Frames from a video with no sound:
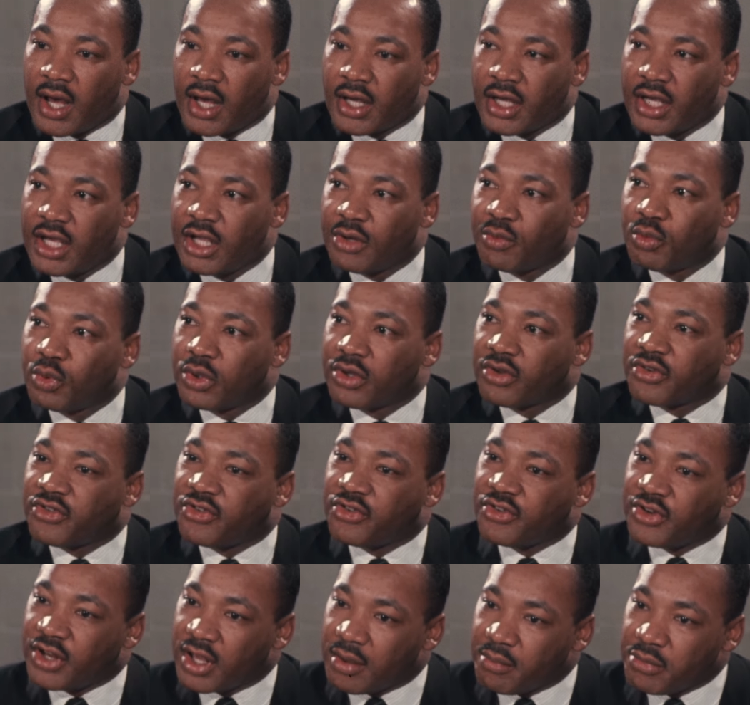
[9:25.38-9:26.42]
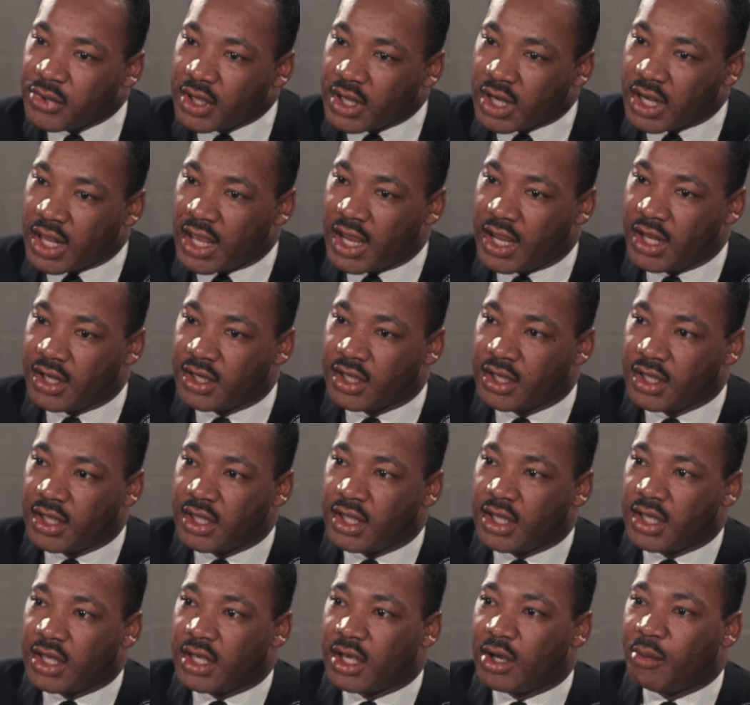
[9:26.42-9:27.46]
it will stimulate
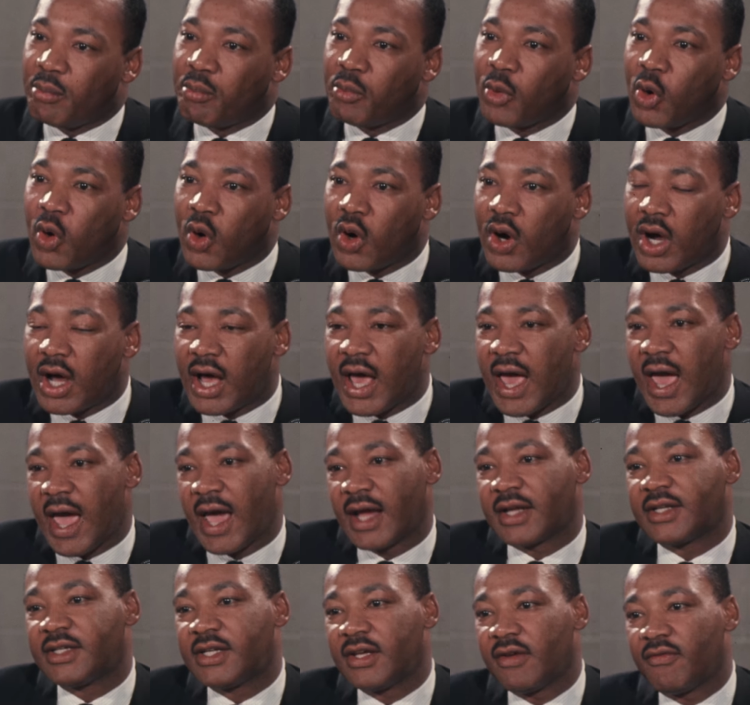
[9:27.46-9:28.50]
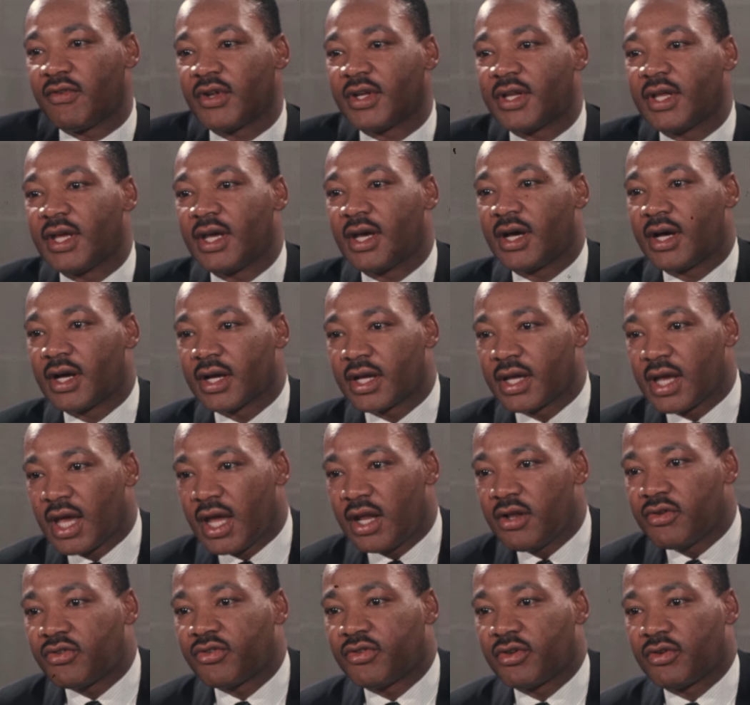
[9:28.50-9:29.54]
more activity
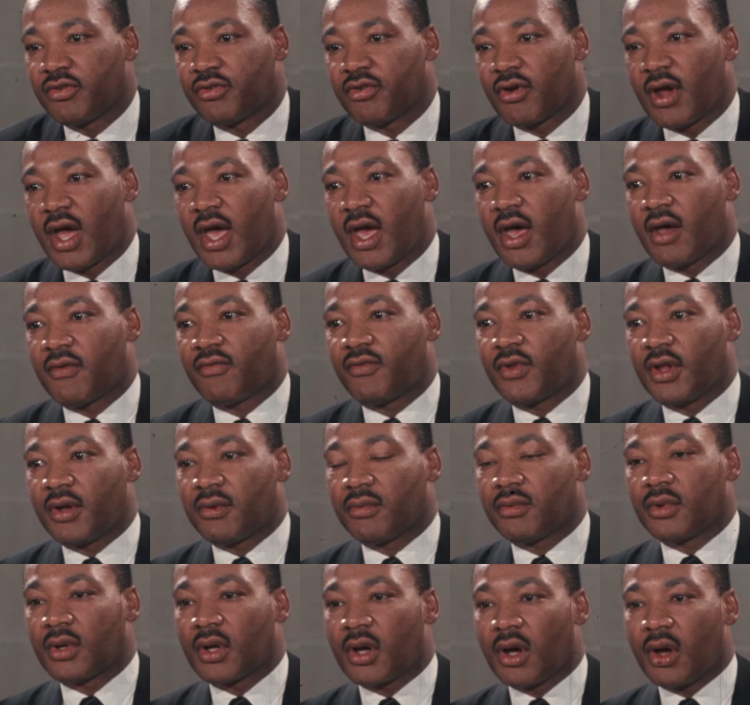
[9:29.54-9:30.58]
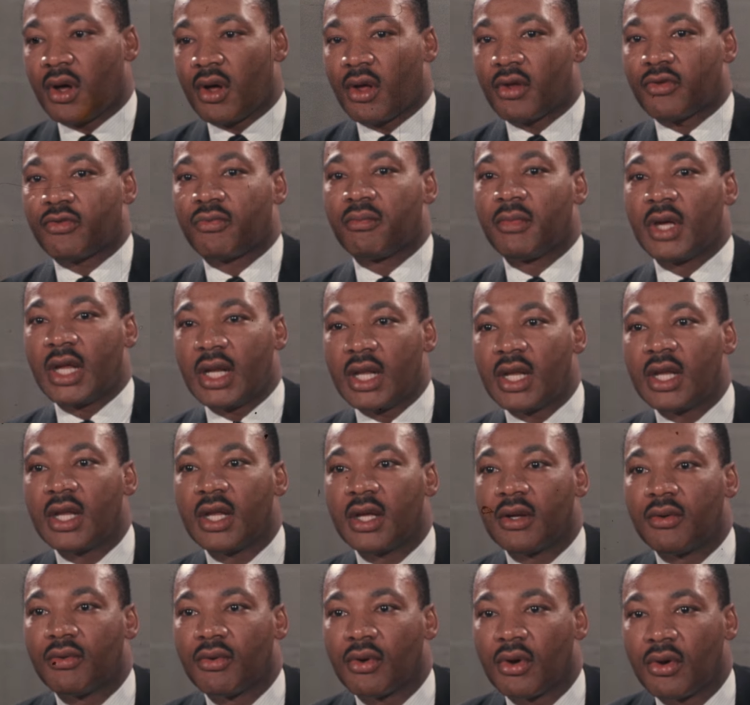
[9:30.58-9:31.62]
against the draft, and it will cause many
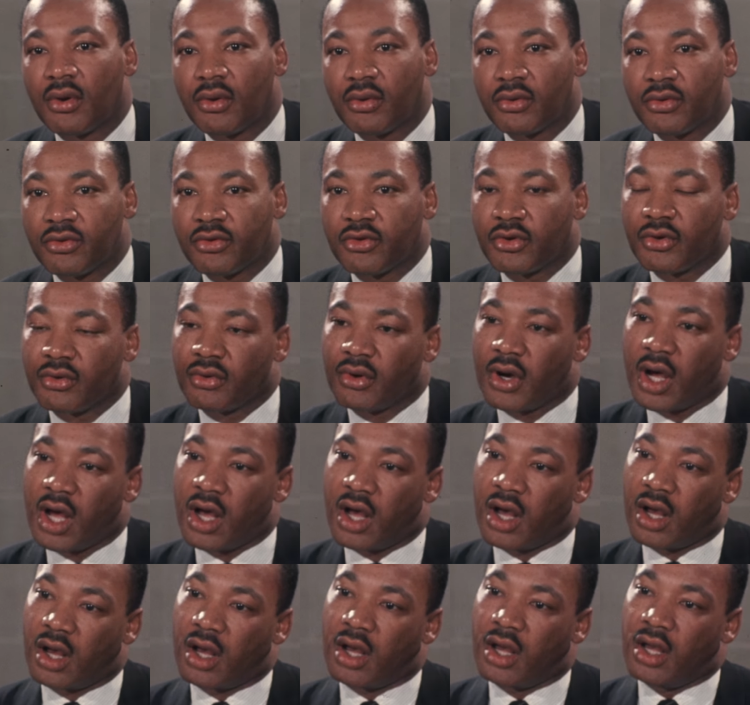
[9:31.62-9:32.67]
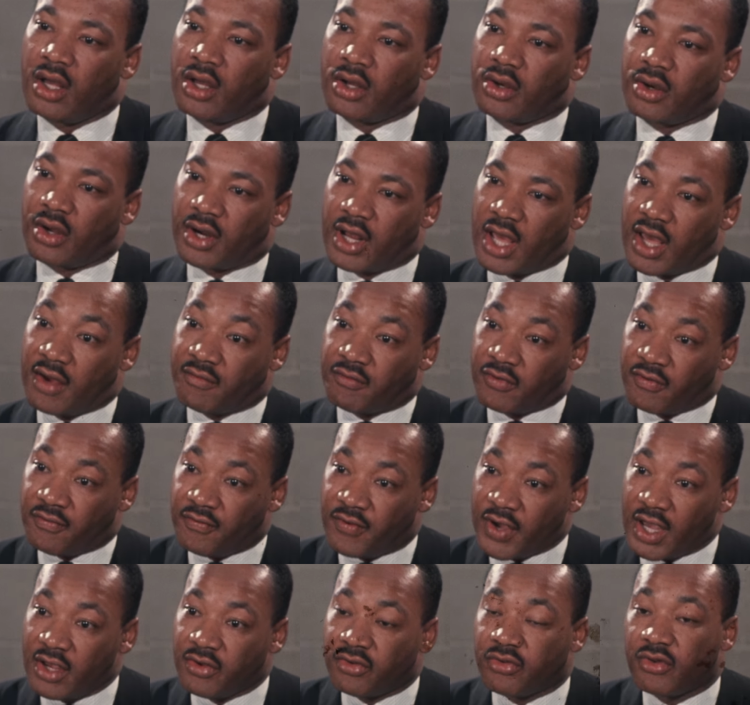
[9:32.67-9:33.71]
Negroes who are going to have to
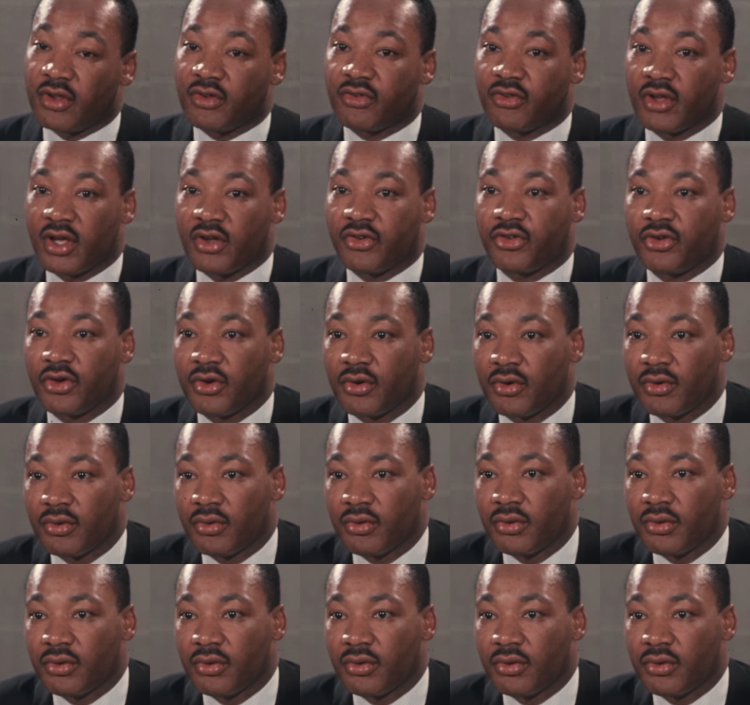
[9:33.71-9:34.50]
face this issue